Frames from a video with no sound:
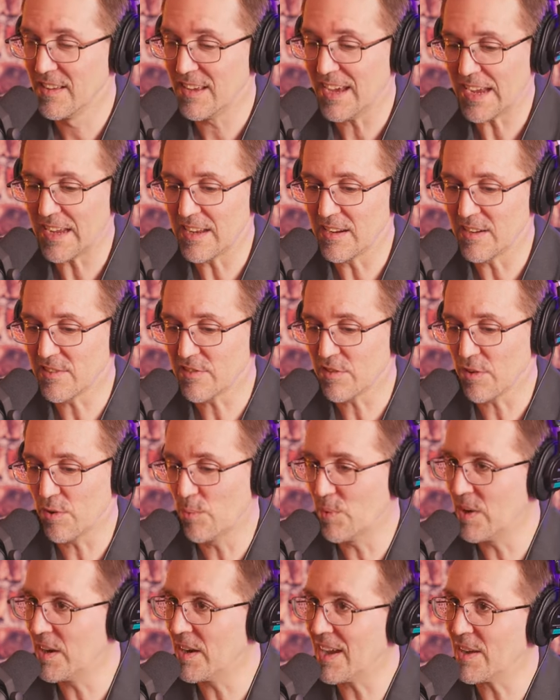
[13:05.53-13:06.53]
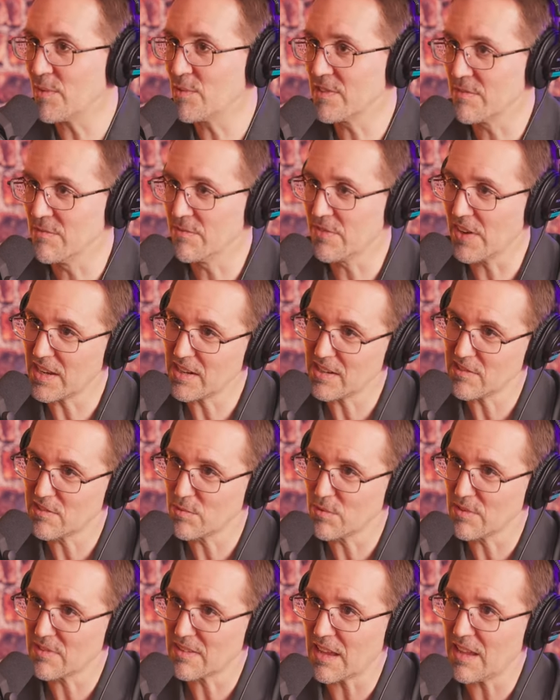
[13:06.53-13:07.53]
And so when I was invited
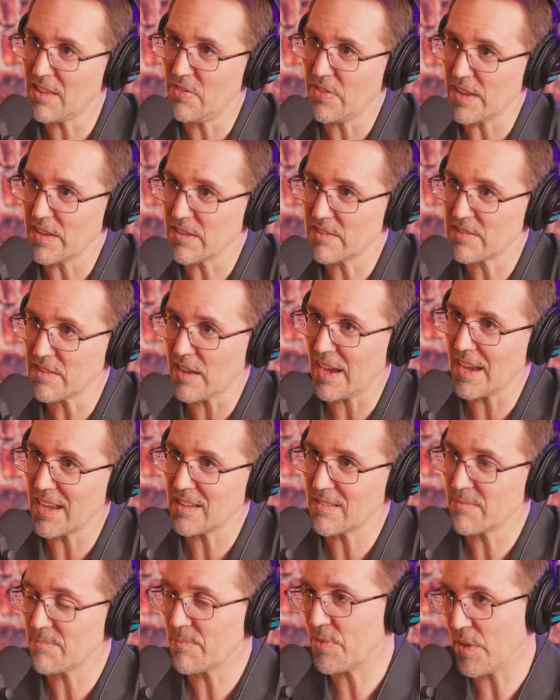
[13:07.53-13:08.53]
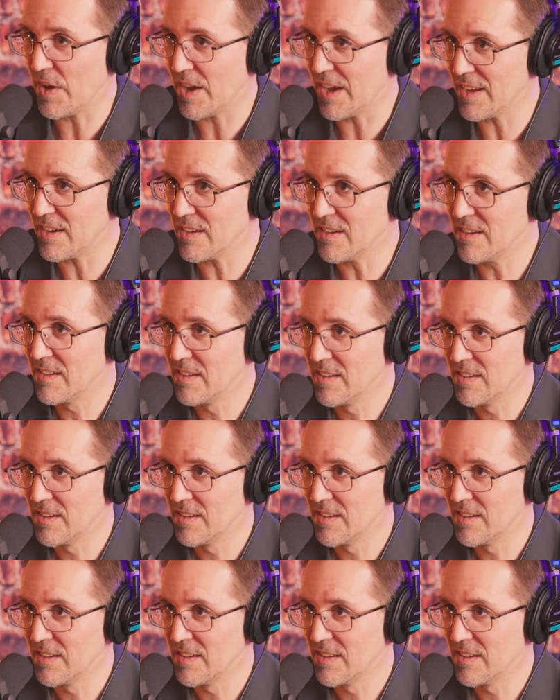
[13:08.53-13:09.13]
to attend this, I thought,